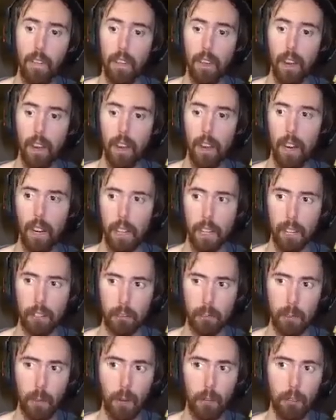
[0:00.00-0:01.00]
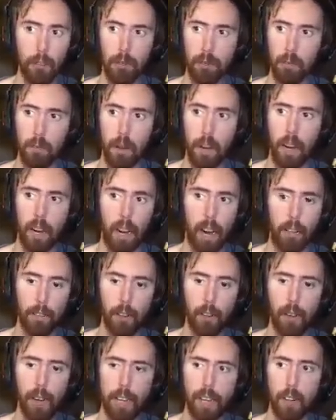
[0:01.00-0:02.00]
Because I
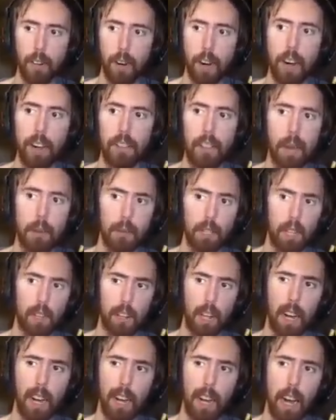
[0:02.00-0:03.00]
feel like a lot of times, like,